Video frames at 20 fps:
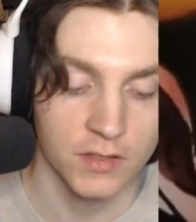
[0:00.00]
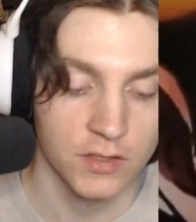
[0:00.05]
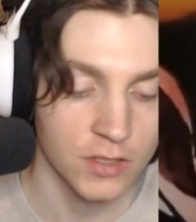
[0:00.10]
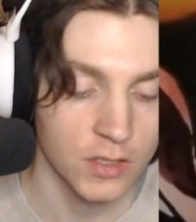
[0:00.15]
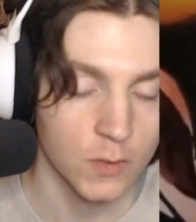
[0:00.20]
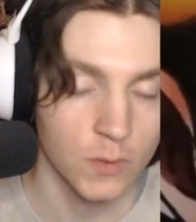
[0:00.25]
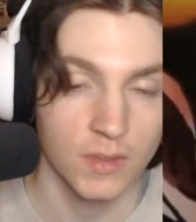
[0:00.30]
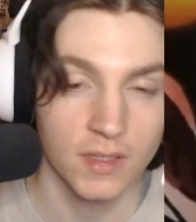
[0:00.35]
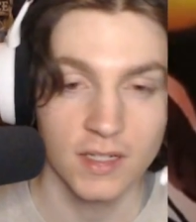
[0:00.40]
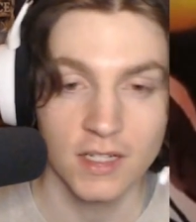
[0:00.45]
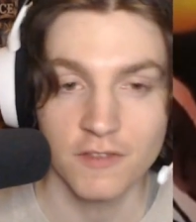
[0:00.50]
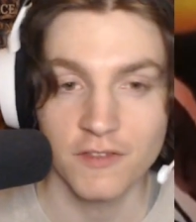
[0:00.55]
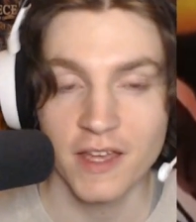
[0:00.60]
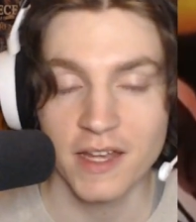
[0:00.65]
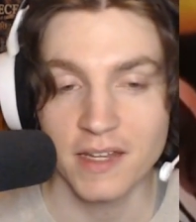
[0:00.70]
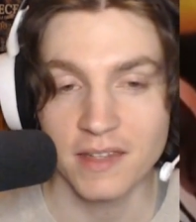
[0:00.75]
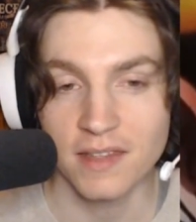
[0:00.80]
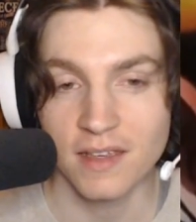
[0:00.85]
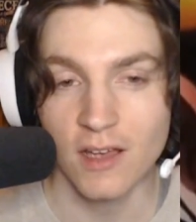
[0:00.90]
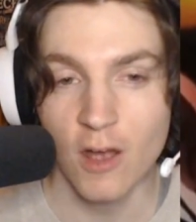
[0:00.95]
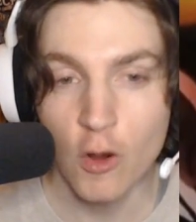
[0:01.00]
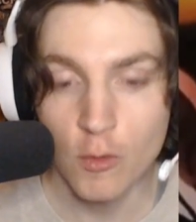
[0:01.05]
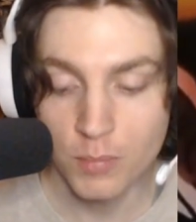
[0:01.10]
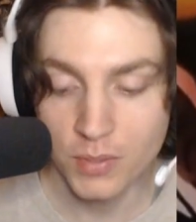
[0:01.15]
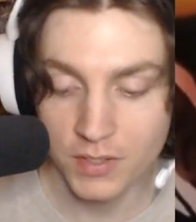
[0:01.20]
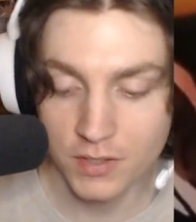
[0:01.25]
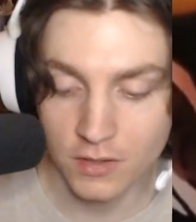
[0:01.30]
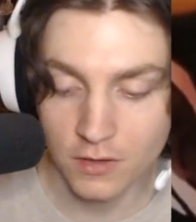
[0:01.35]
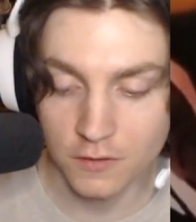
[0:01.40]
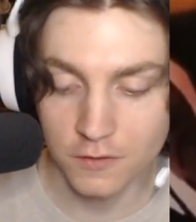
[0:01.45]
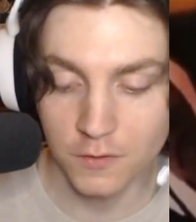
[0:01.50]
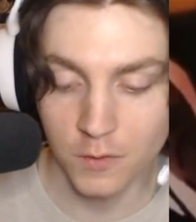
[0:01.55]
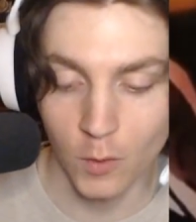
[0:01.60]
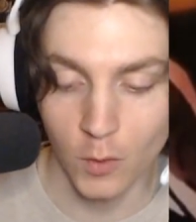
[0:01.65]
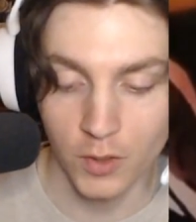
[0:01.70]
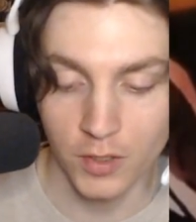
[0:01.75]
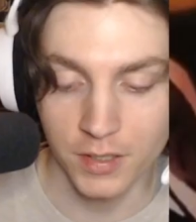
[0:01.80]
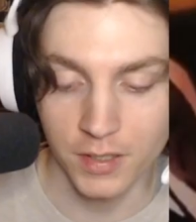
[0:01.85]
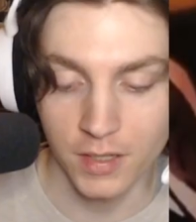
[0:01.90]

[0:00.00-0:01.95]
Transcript: You don't want to leave anything open for